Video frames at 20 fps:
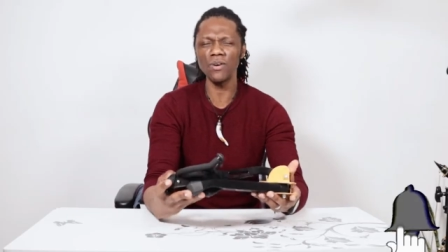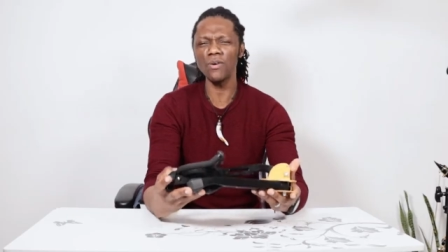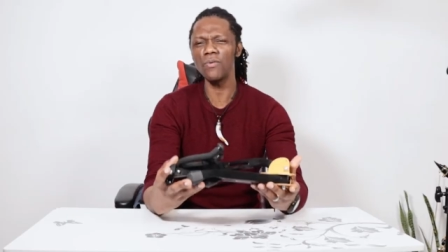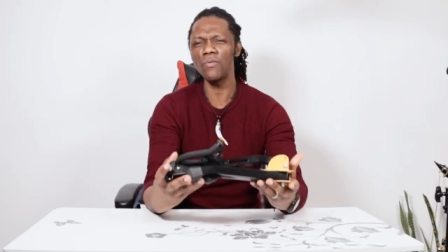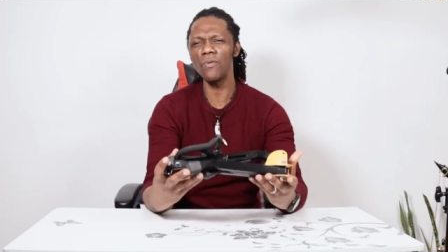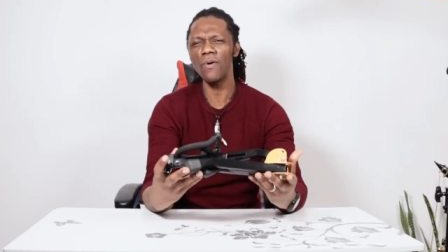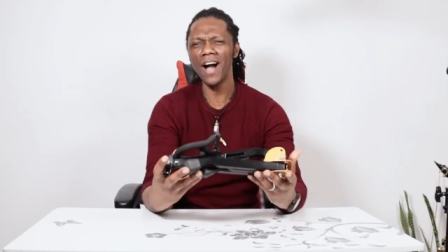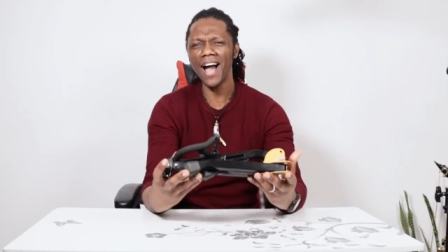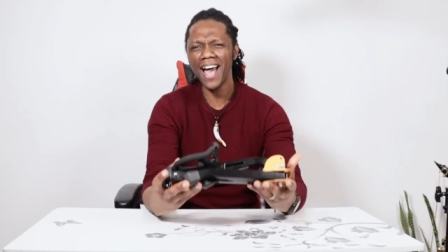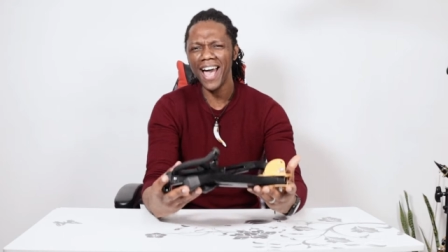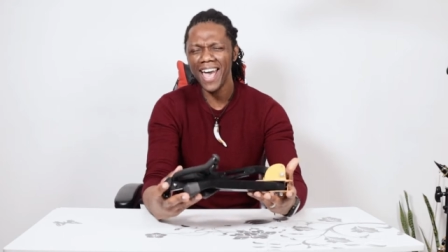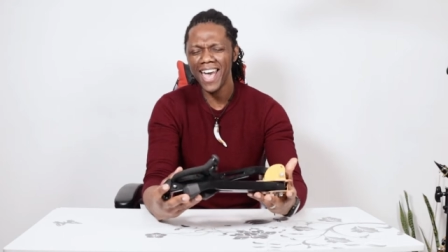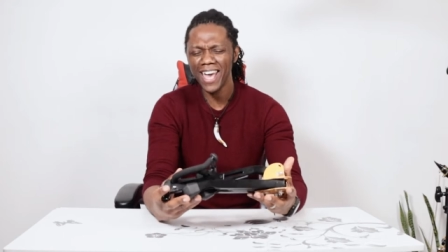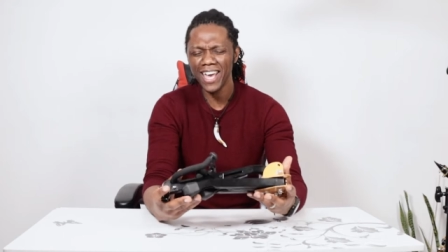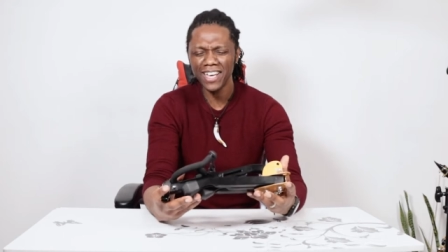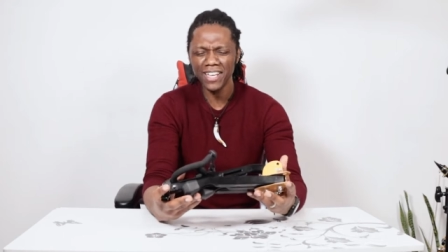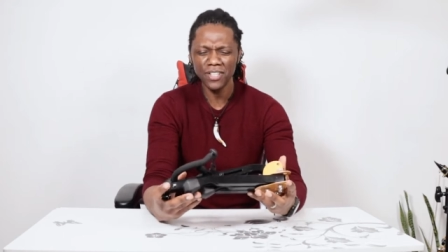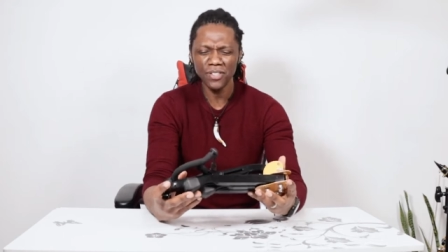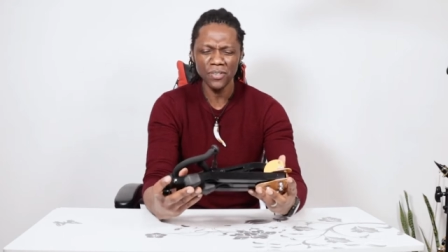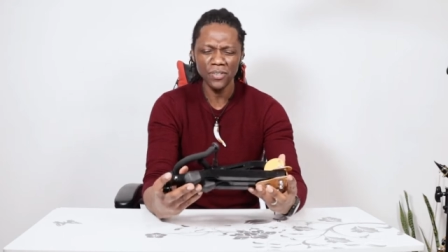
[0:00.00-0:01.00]
So
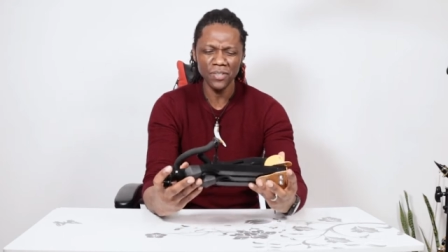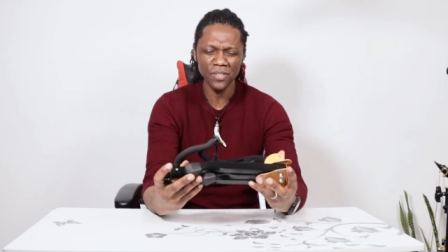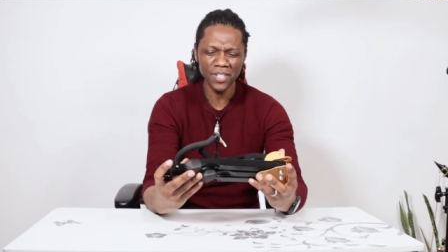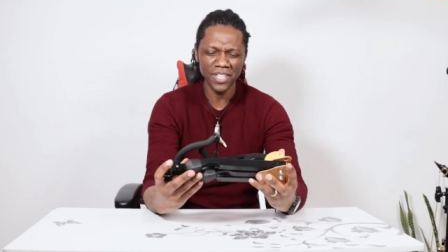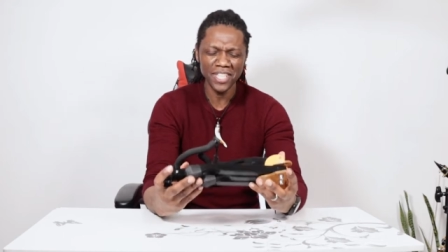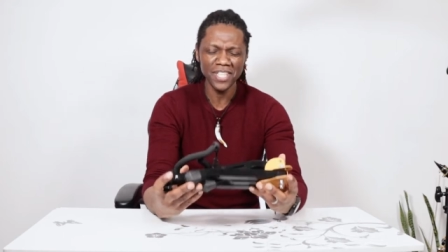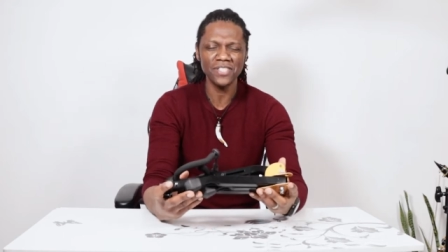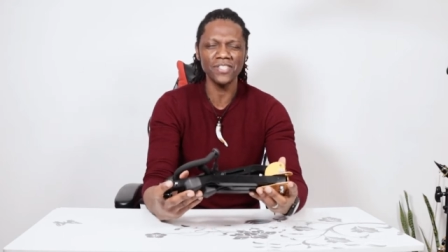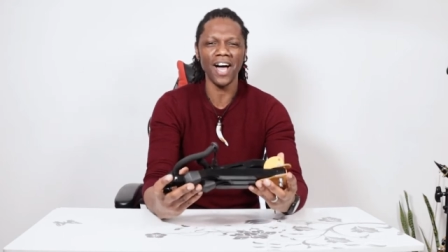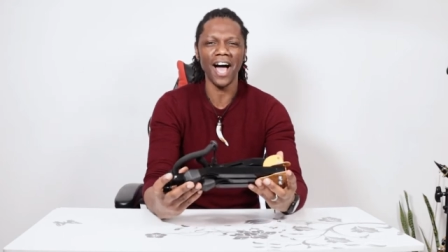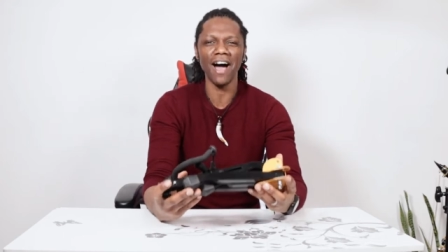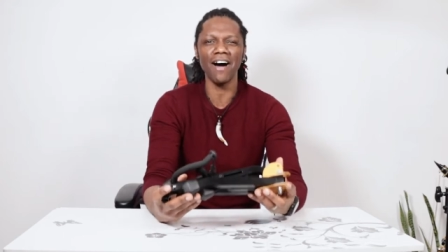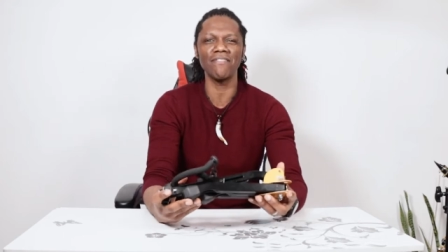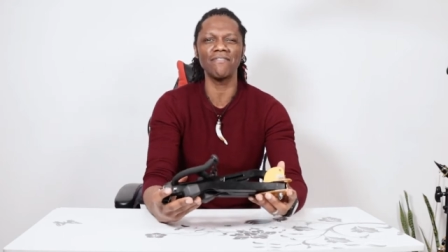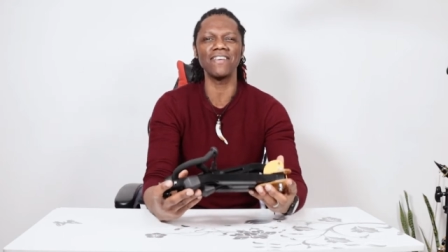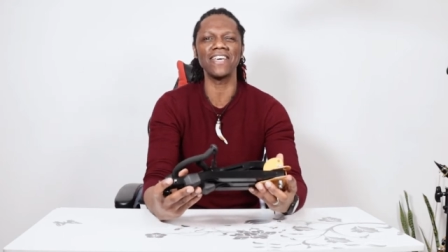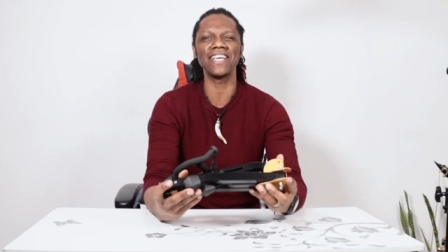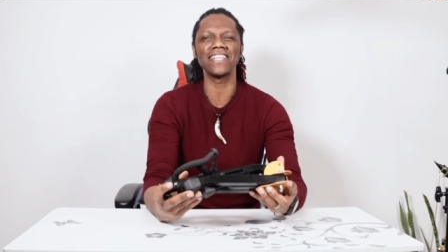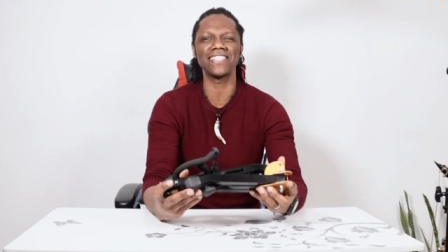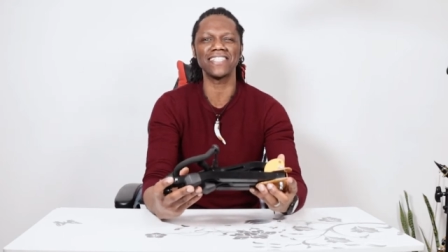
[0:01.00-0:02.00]
why do you need to
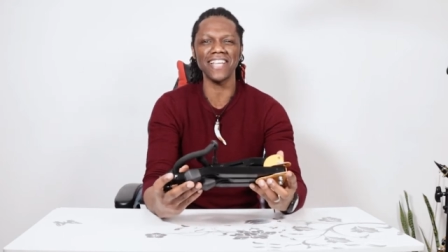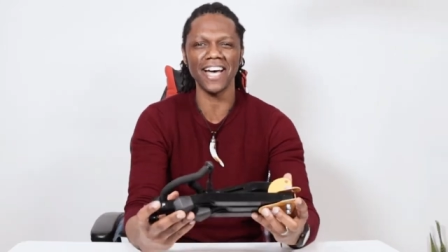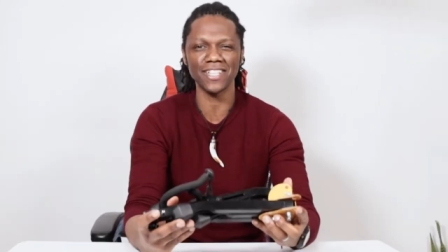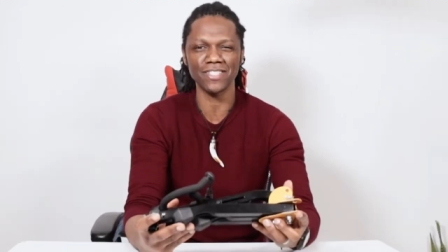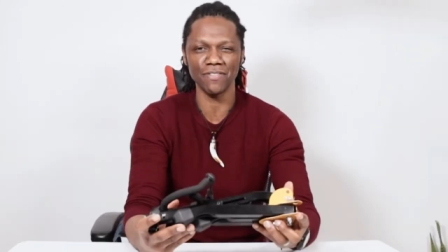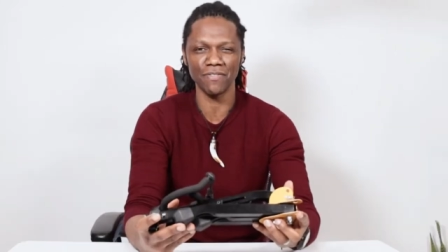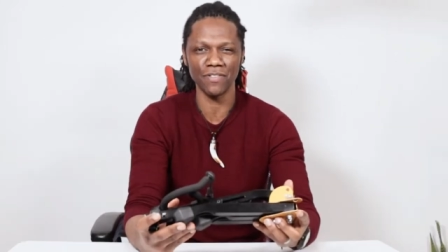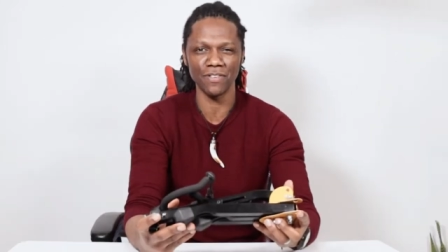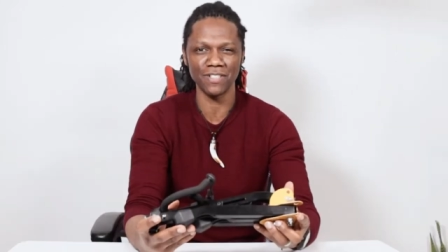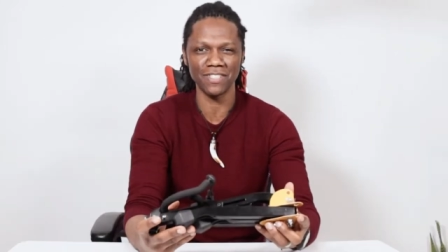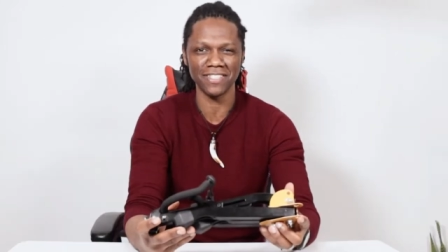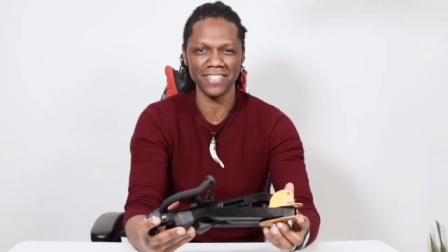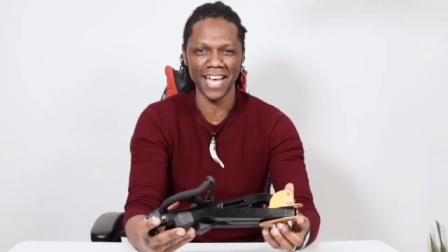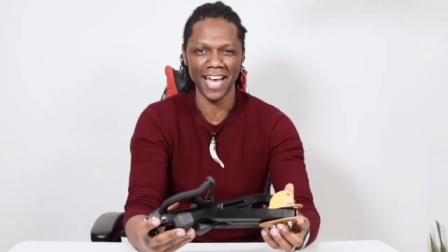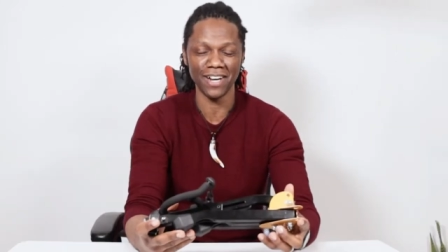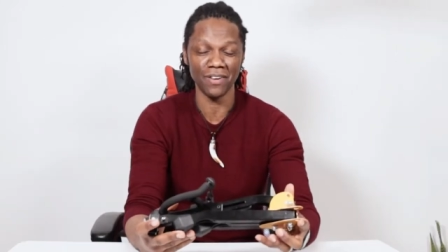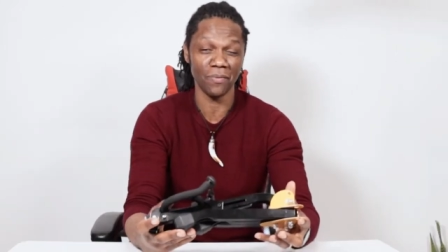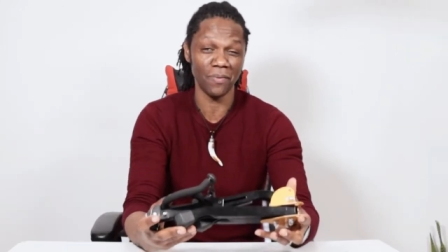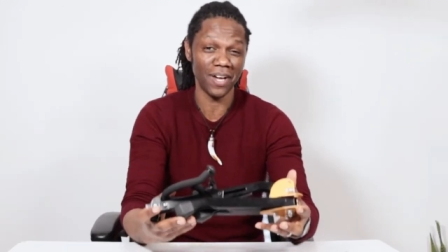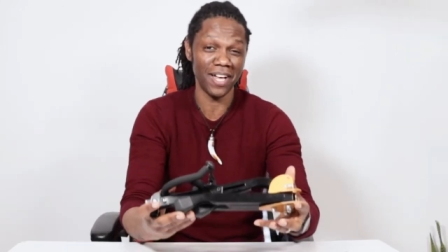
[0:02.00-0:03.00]
have a saxophone
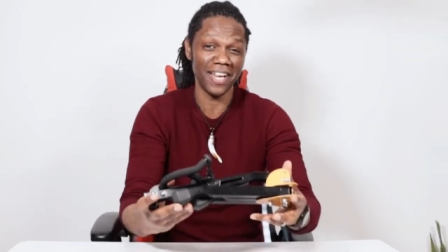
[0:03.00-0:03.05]
stand?